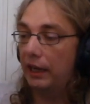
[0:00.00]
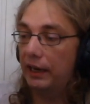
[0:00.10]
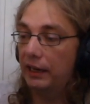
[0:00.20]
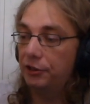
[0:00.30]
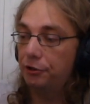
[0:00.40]

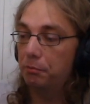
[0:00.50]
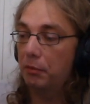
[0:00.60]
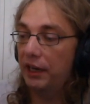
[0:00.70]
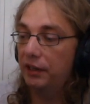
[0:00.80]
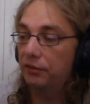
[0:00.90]
And as you
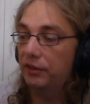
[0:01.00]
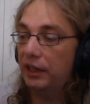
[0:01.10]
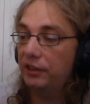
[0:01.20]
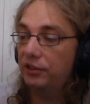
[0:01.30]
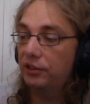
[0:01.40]
might have
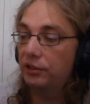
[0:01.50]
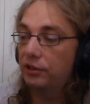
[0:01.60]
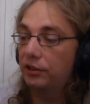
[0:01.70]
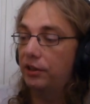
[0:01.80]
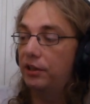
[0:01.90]

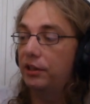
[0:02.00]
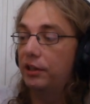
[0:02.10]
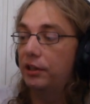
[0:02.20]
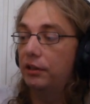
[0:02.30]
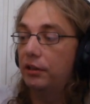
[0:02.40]
guessed,
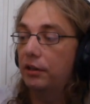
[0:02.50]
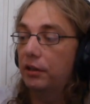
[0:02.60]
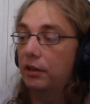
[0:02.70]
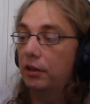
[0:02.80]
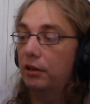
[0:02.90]
the
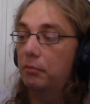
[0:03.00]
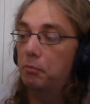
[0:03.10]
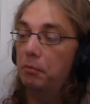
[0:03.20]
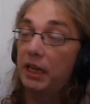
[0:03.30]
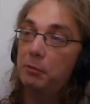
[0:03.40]

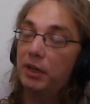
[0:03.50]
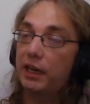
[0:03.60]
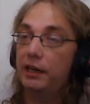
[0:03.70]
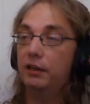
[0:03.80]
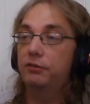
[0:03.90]
main
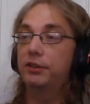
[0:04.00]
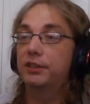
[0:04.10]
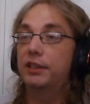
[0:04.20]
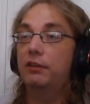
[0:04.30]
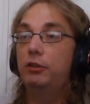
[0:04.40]
mechanic of
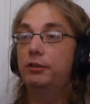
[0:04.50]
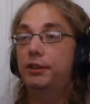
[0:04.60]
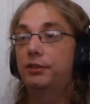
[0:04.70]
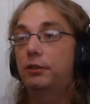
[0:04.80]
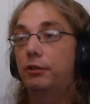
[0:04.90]
this level
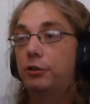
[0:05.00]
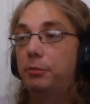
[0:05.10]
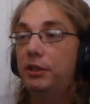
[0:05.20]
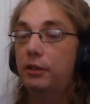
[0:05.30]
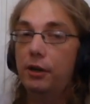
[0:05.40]
is going
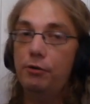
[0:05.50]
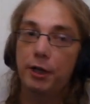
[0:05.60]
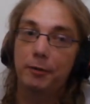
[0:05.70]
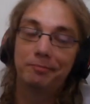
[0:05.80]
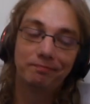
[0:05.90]
to be
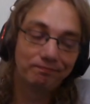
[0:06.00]
cloning.